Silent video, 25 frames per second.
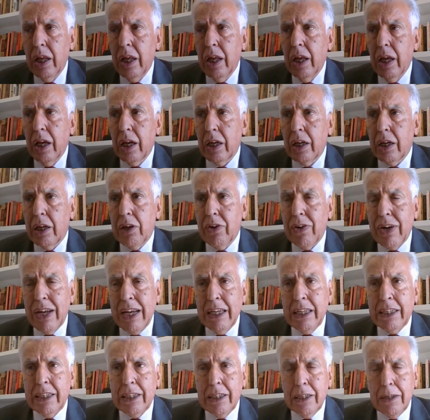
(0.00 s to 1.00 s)

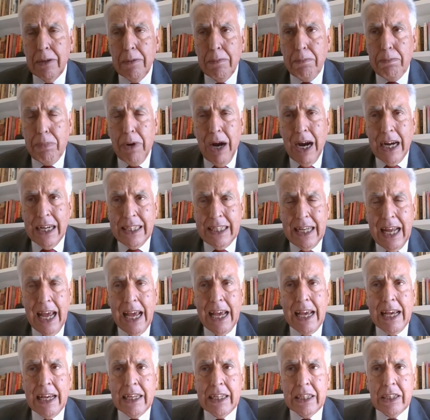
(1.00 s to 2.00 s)
Greece
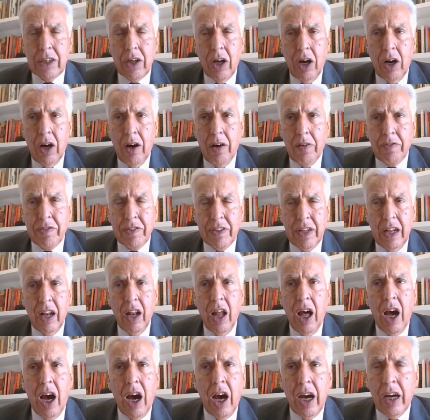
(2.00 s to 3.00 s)
partakes of the
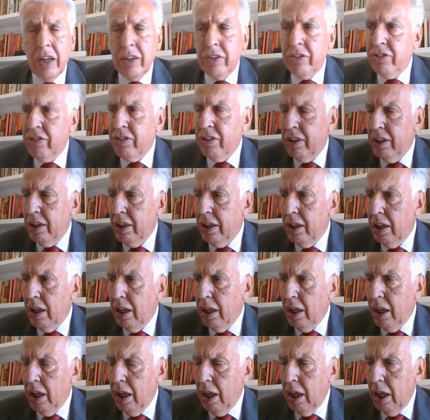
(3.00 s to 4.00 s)
large
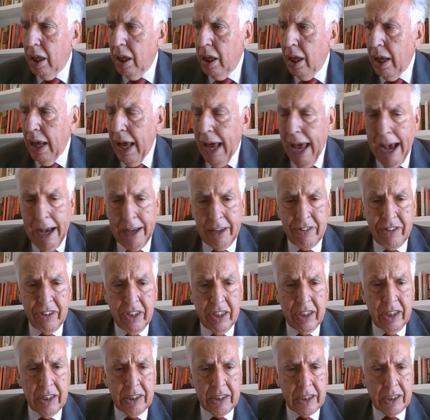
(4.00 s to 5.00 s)

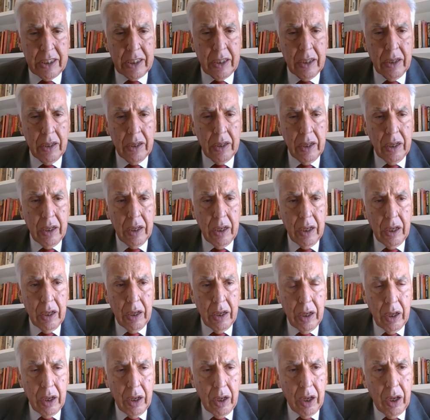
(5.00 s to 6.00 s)
exodus
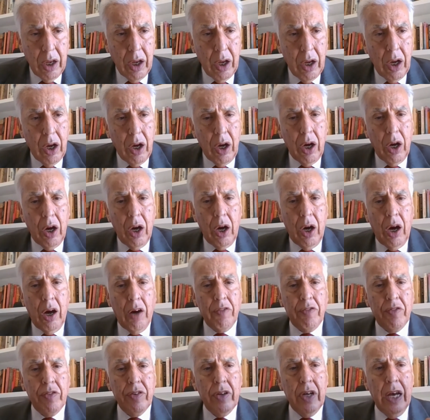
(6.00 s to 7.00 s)
of
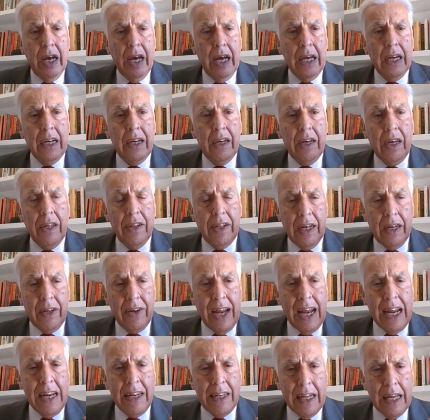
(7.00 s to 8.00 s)
the
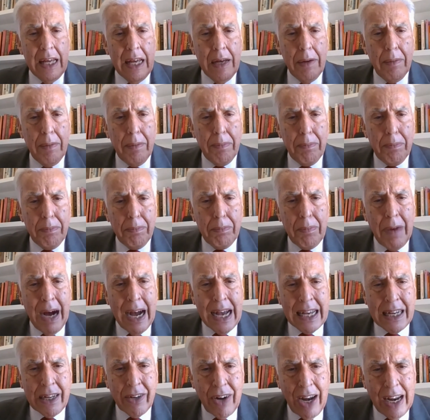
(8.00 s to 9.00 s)
great
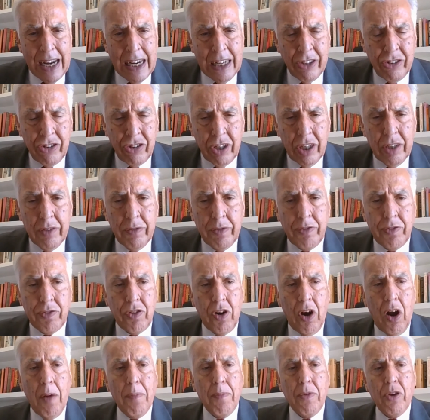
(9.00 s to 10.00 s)
migration
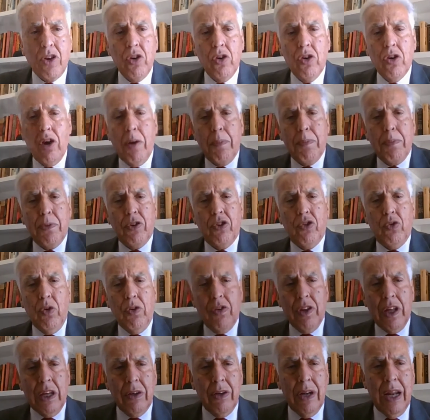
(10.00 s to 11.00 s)
from Europe to
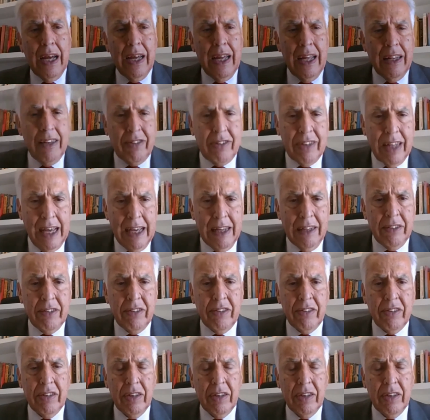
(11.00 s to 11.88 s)
the United States,